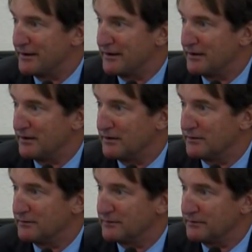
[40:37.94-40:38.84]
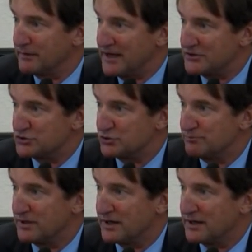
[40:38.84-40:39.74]
uh, answered
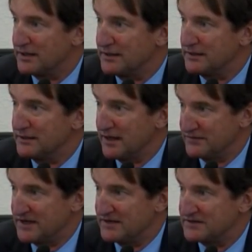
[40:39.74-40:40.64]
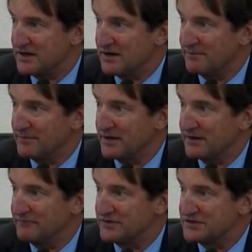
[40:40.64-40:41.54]
by, at that time, by
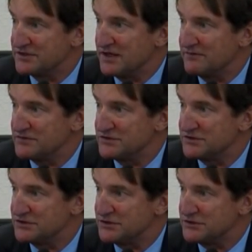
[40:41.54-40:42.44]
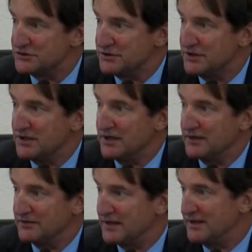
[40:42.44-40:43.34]
investigative assistants
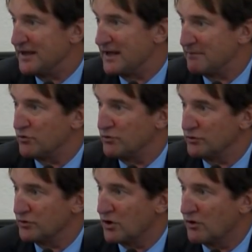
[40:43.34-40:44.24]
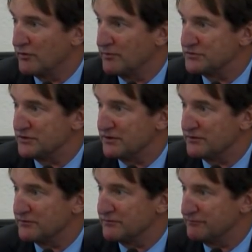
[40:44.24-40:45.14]
and they had a protocol
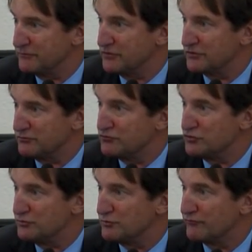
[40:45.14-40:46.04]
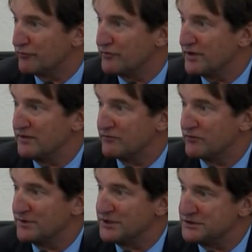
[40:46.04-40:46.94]
themselves to, to refer that
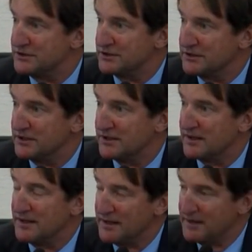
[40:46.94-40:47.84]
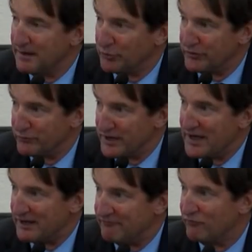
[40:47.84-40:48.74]
information. And again, I believe we
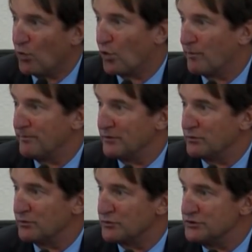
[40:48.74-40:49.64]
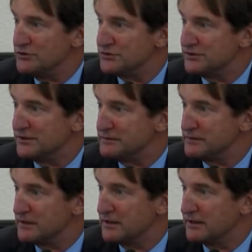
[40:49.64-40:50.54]
had a form that we were using
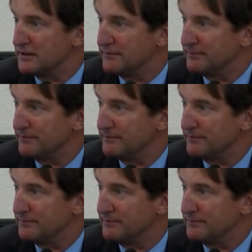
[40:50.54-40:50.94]
uh,